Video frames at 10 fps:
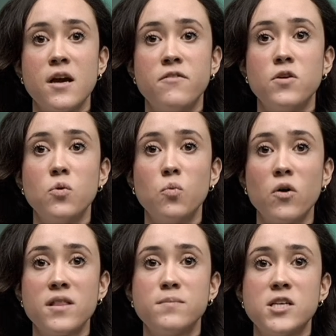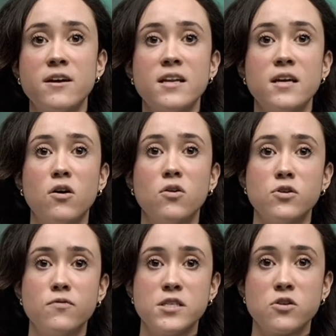if you want them directly on
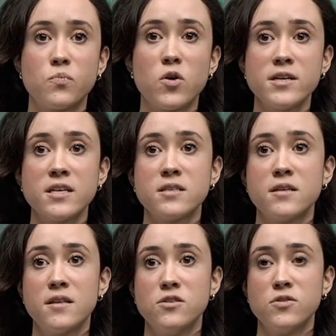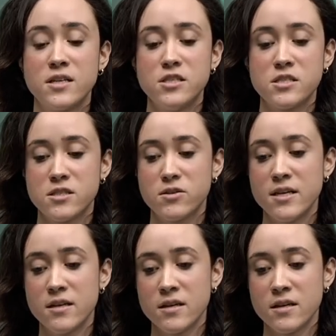your VS Code project, then you can just
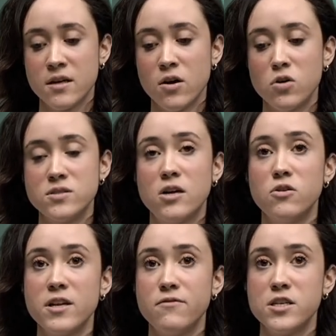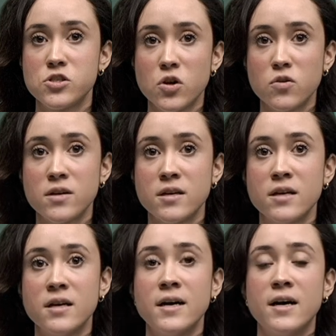click on downloading VS Code.
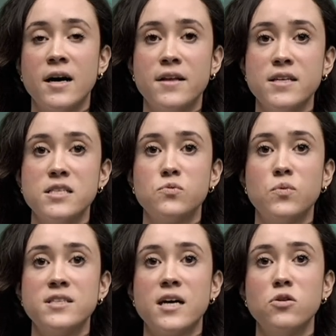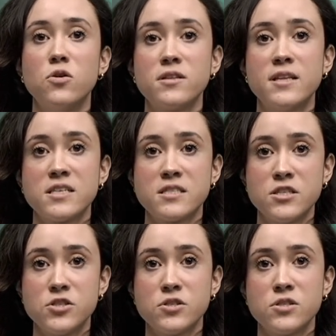And this will download the
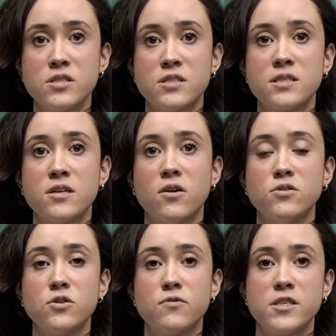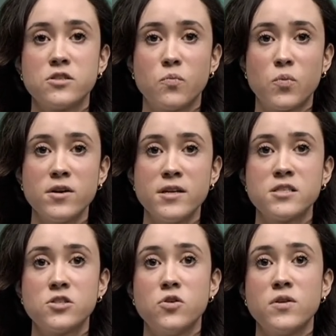extensions on your VS Code
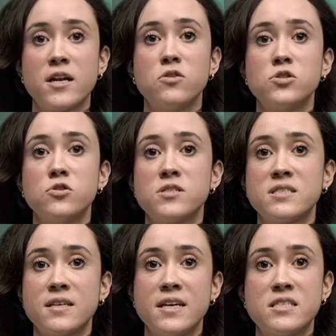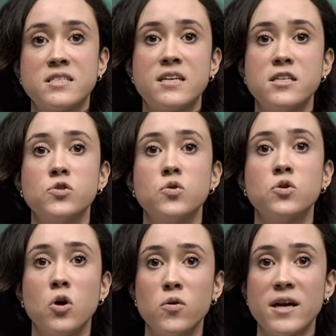project, so you can also get started to
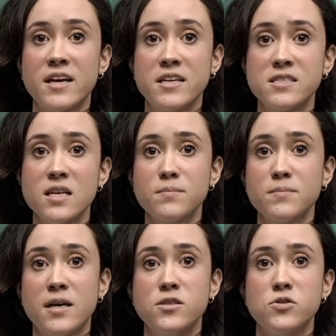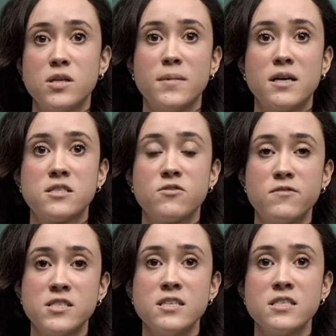code against them and use them as
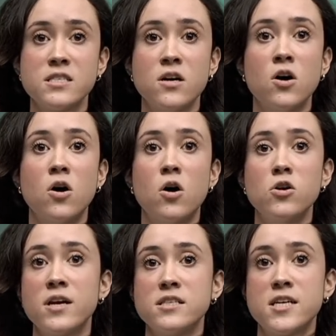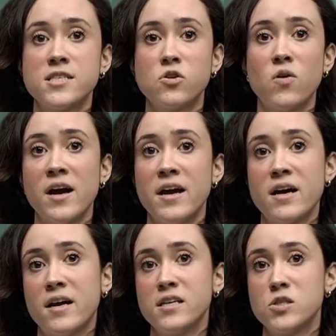references. Or you can just go
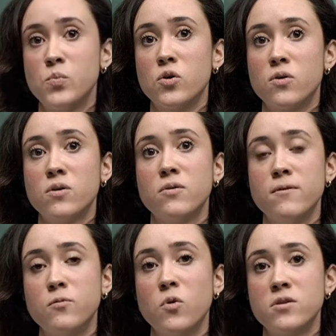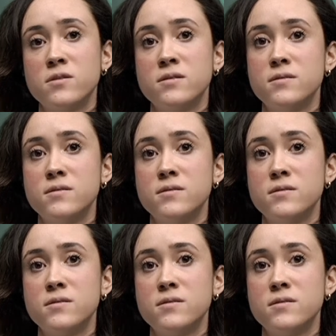ahead and explore what